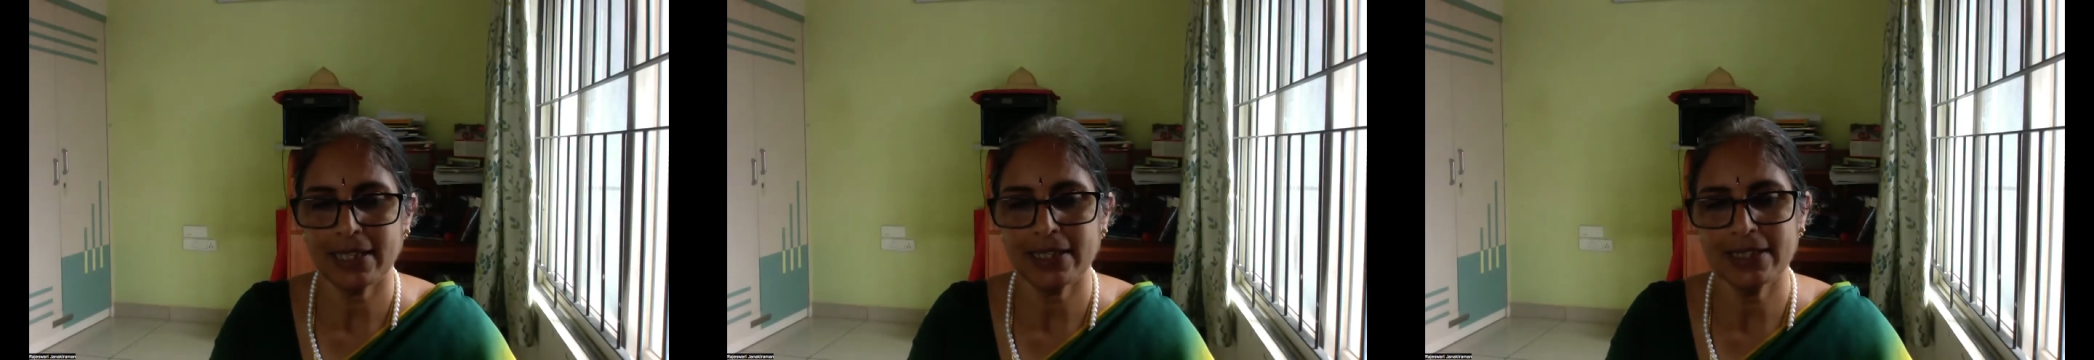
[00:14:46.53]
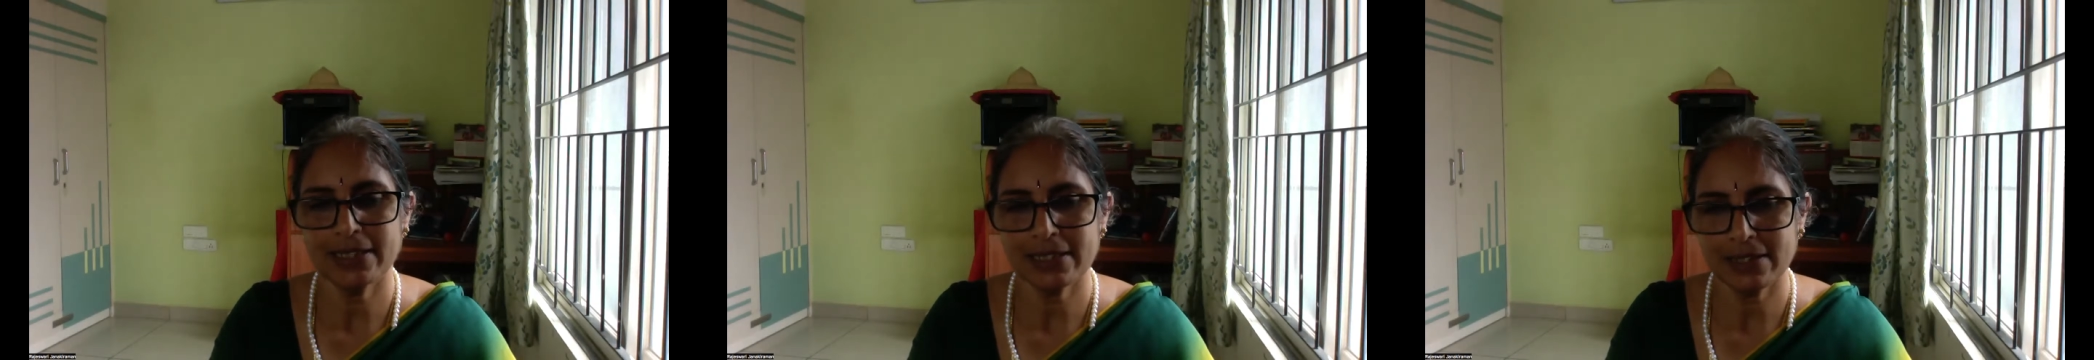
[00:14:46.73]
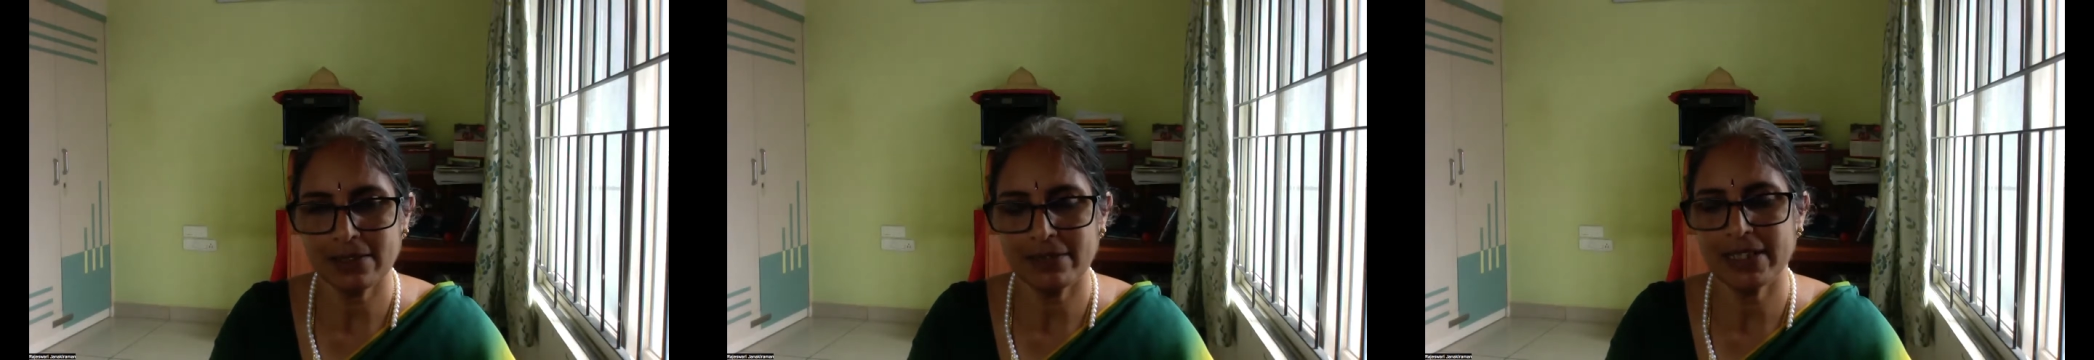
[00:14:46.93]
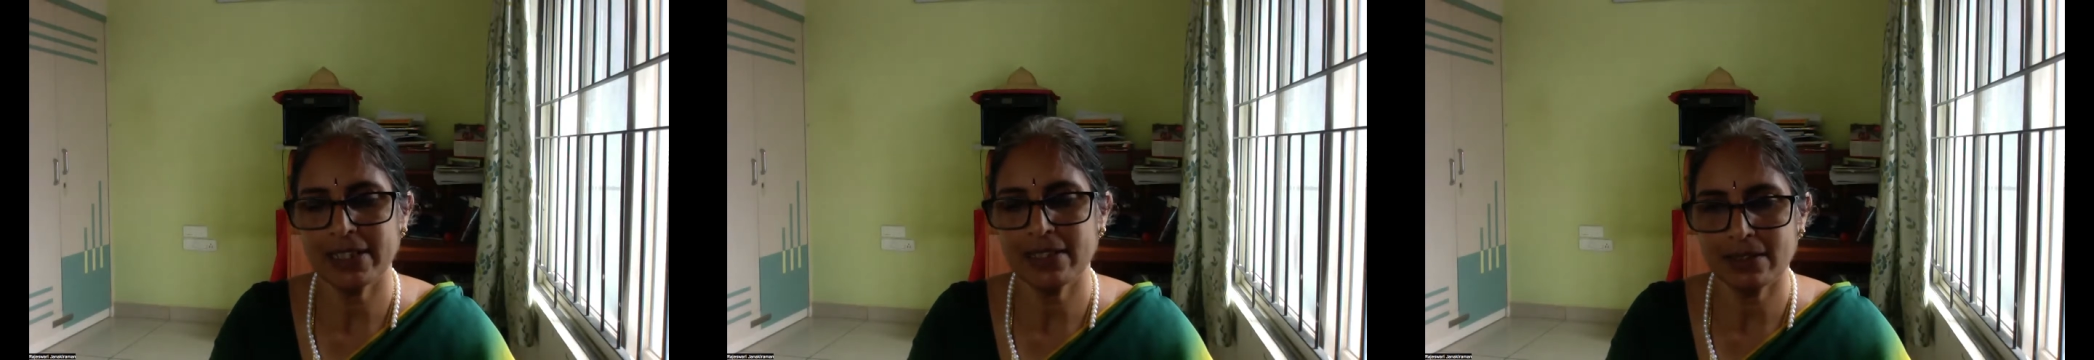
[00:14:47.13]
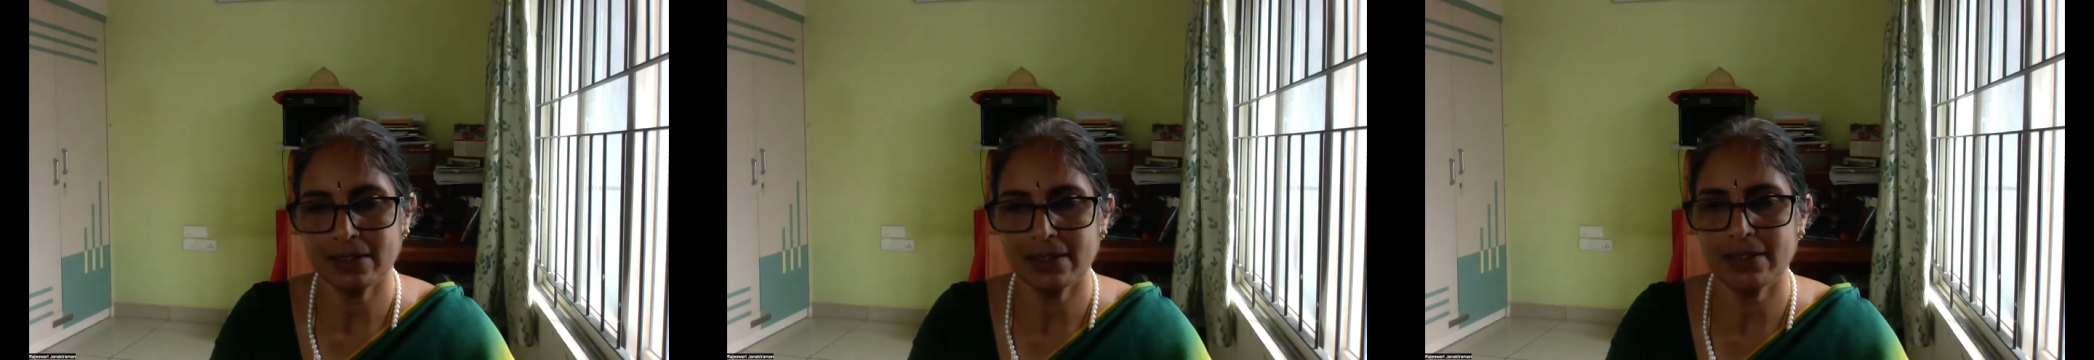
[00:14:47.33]
it is a
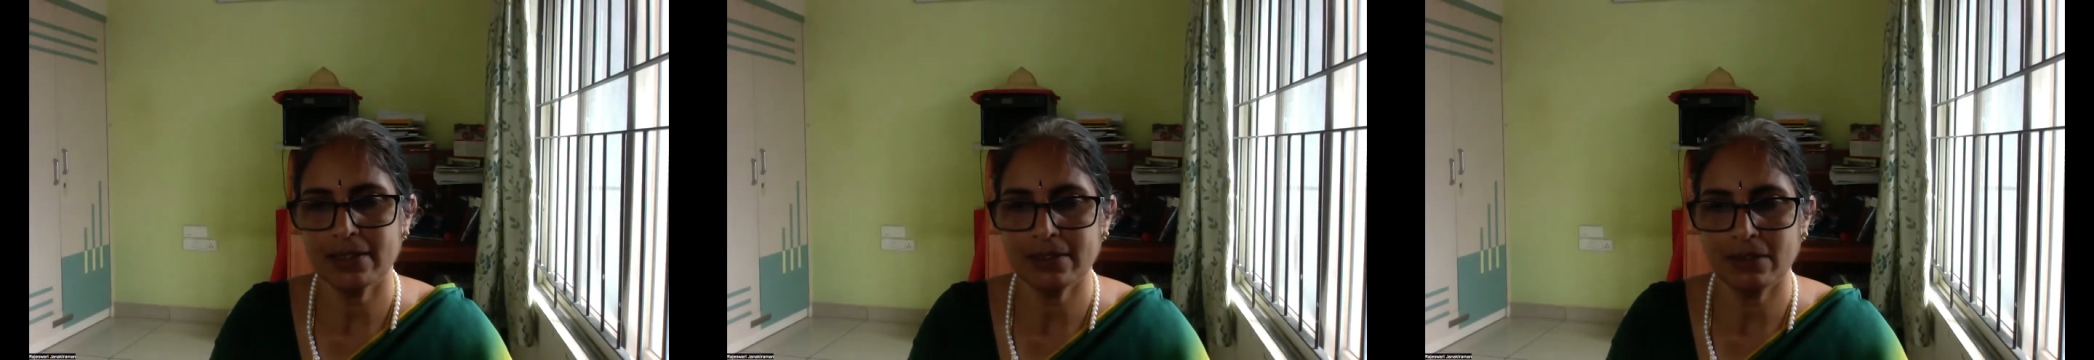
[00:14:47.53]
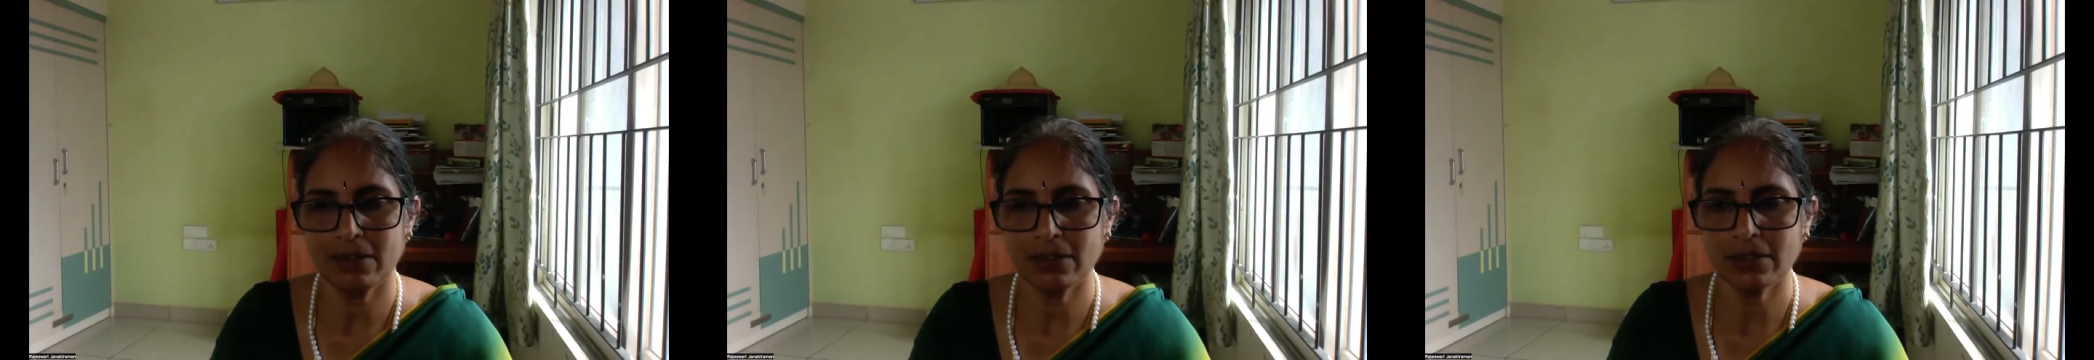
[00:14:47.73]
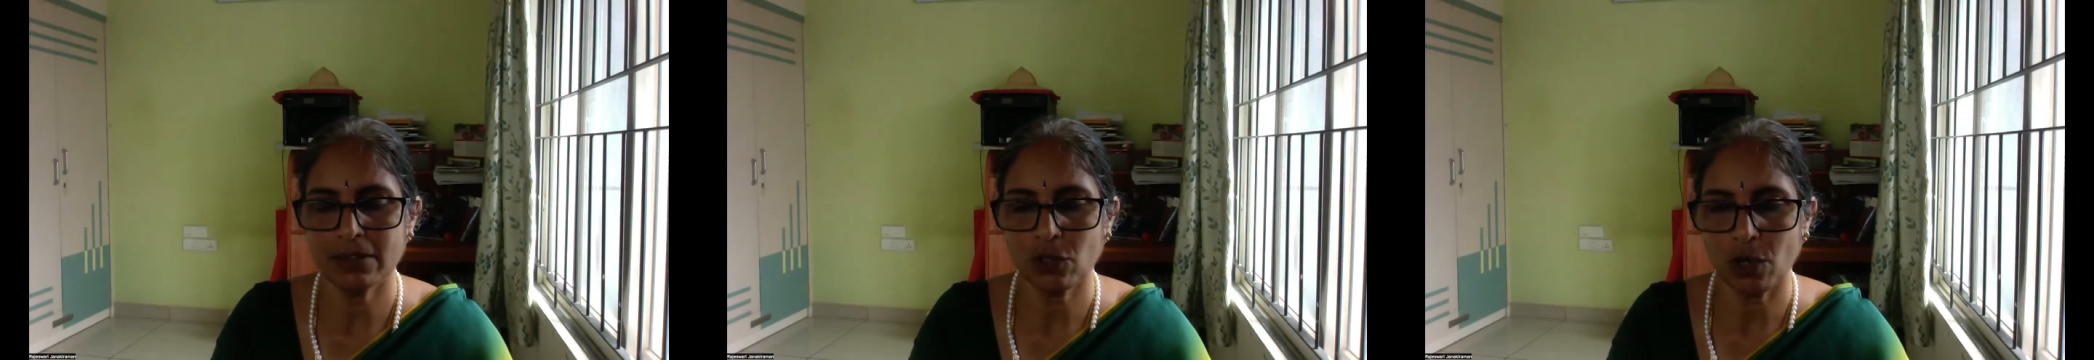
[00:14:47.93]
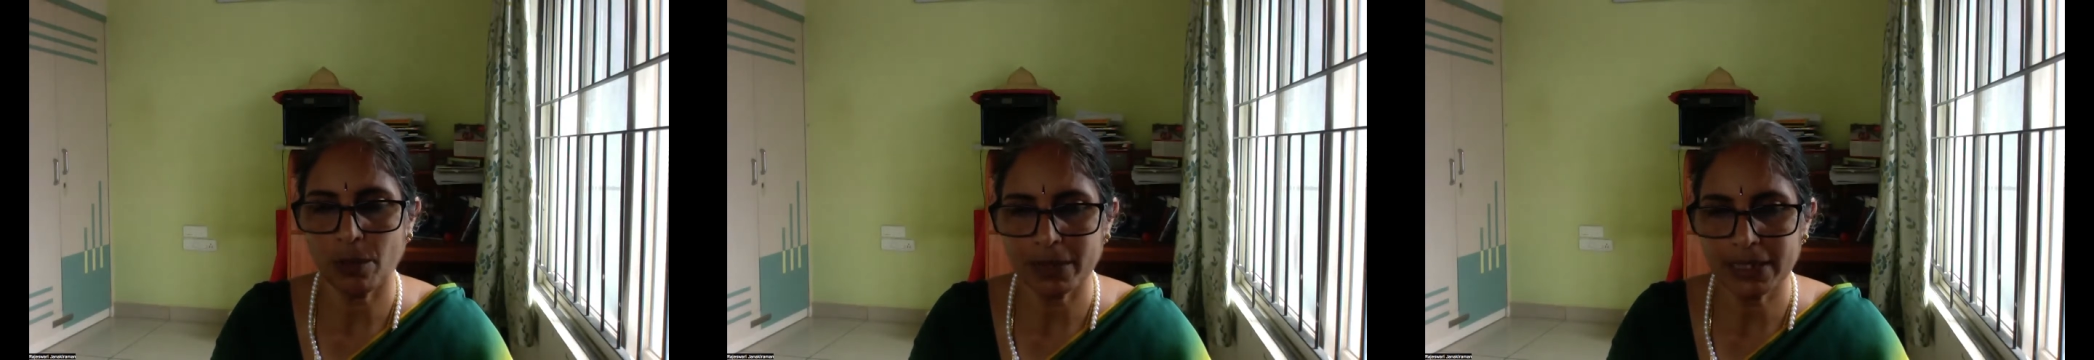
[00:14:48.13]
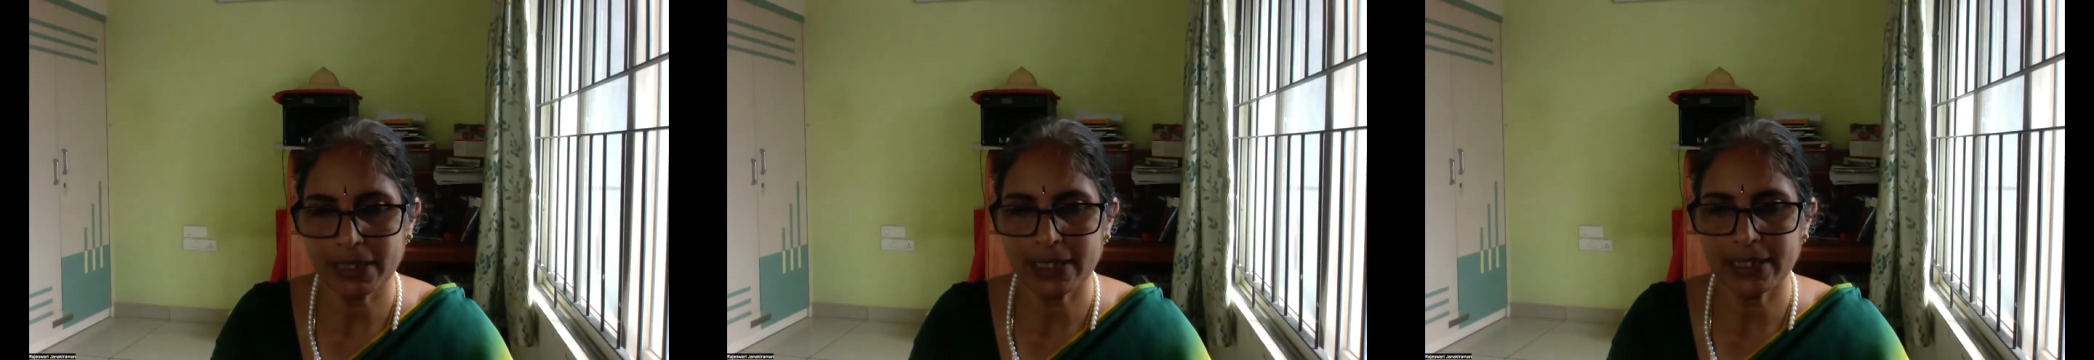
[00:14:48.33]
very not a
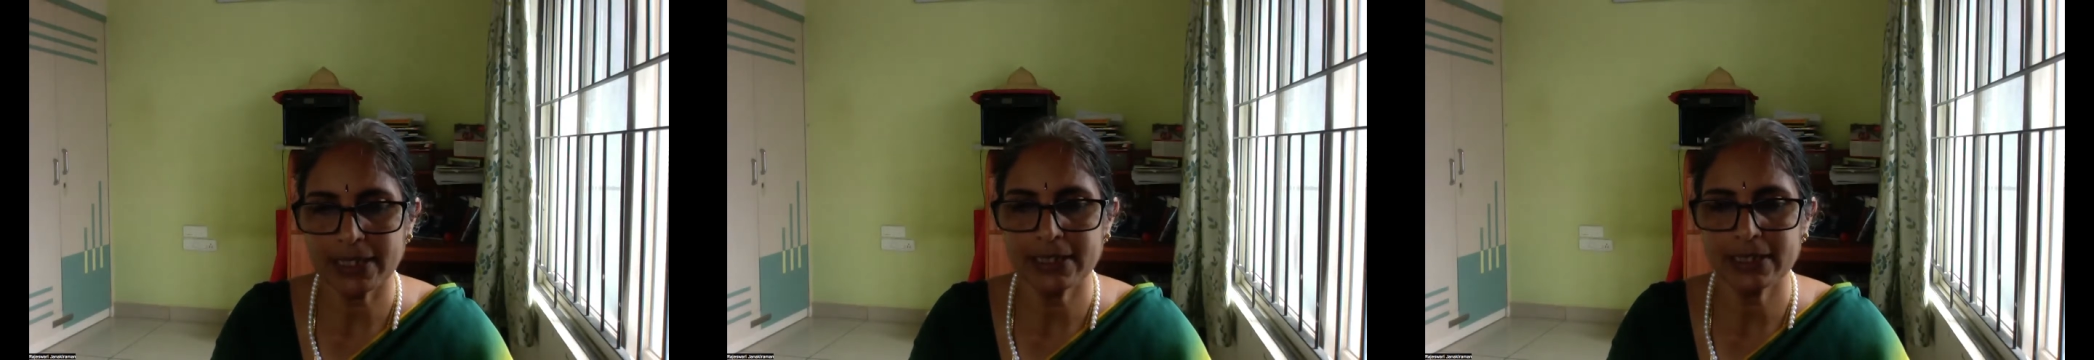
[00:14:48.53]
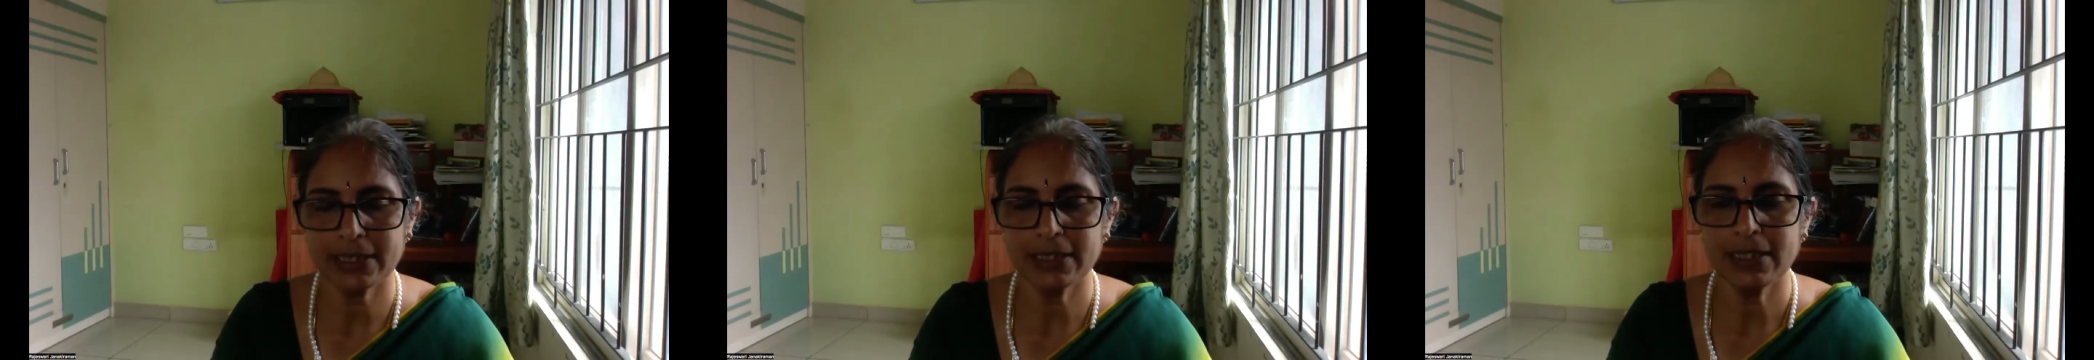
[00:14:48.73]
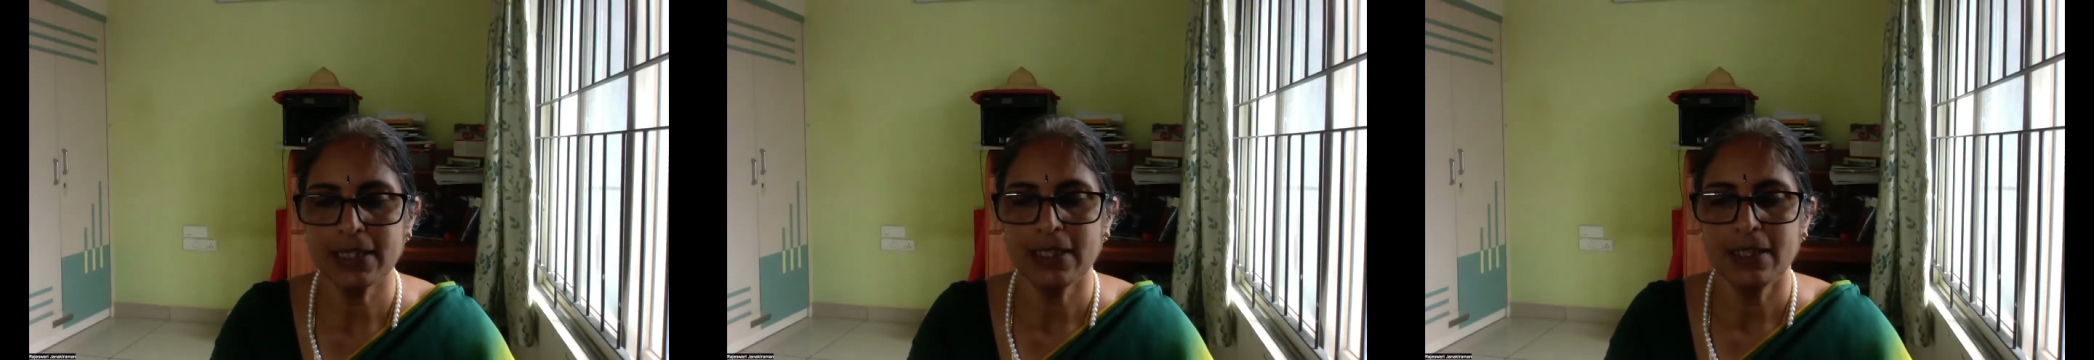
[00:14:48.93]
common condition,